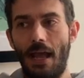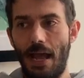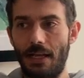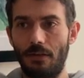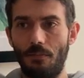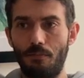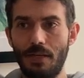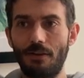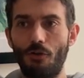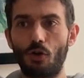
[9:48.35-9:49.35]
And
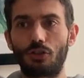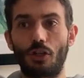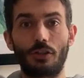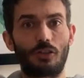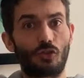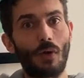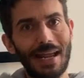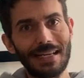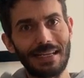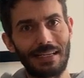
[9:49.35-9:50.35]
being focused on the
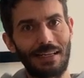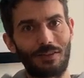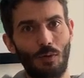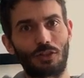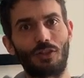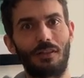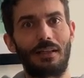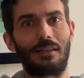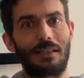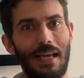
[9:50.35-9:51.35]
training is what's going
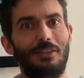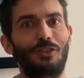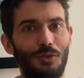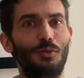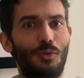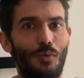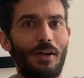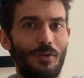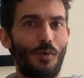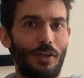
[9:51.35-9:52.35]
to get you to
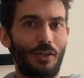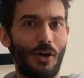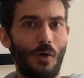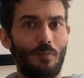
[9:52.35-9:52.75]
where you want to go.